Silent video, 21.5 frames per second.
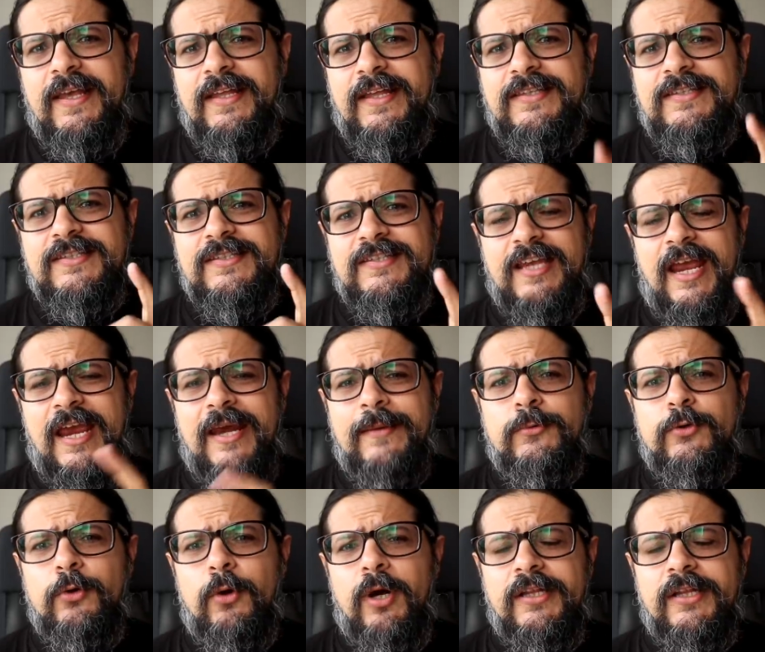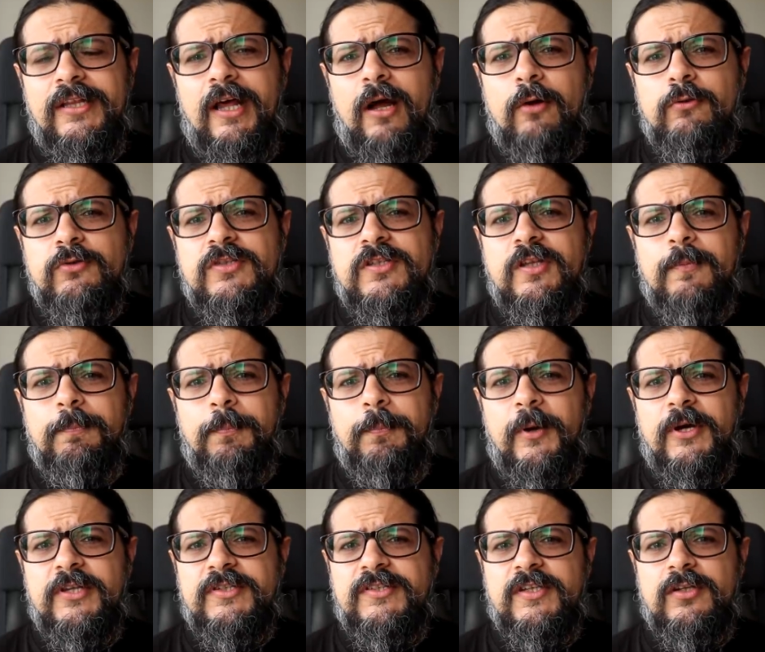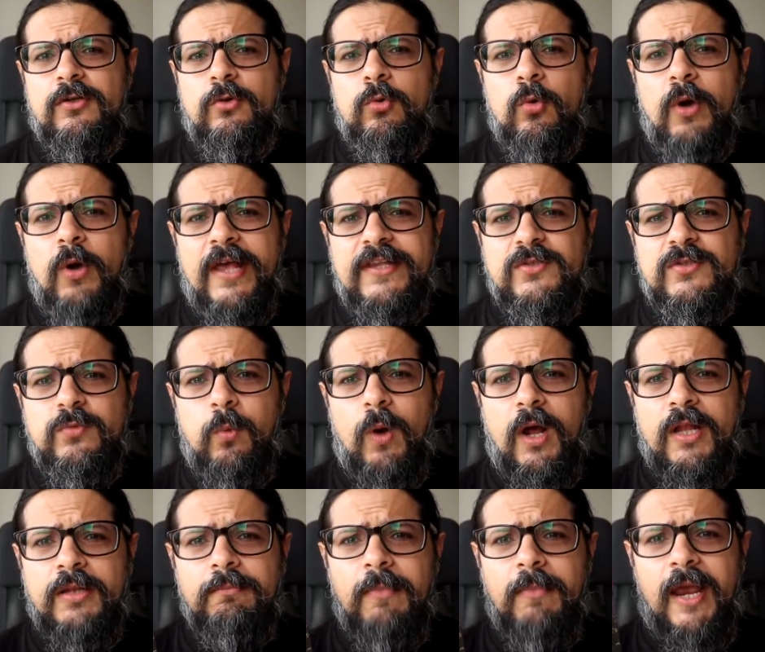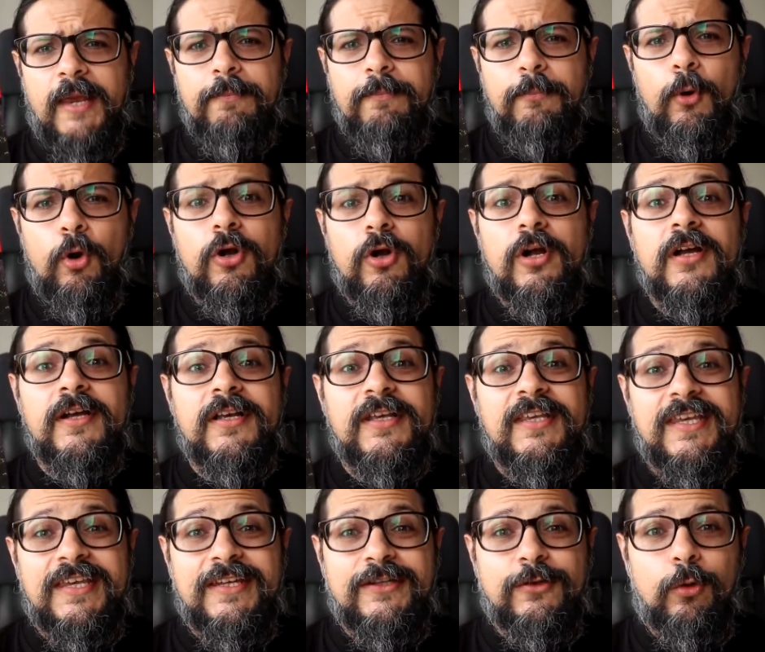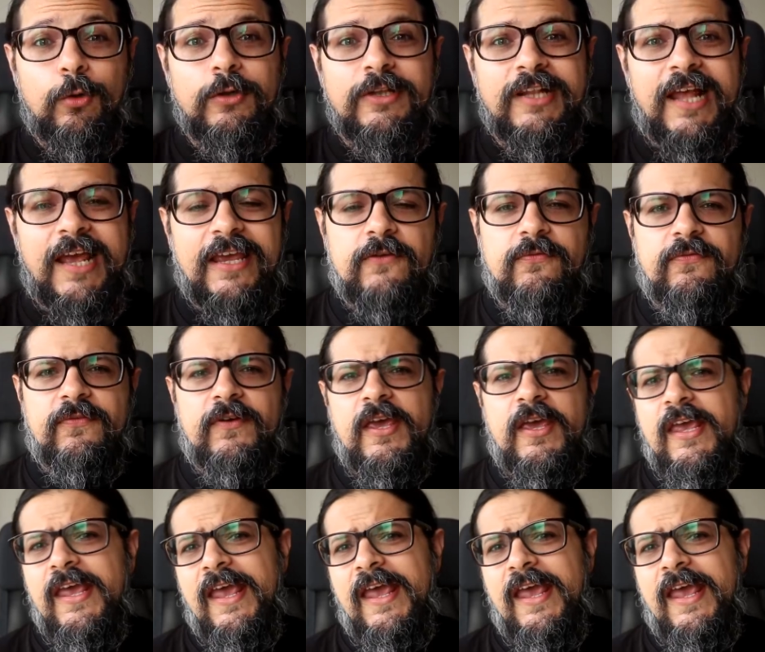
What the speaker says: It's time to announce the person who has won my book, Keto Life.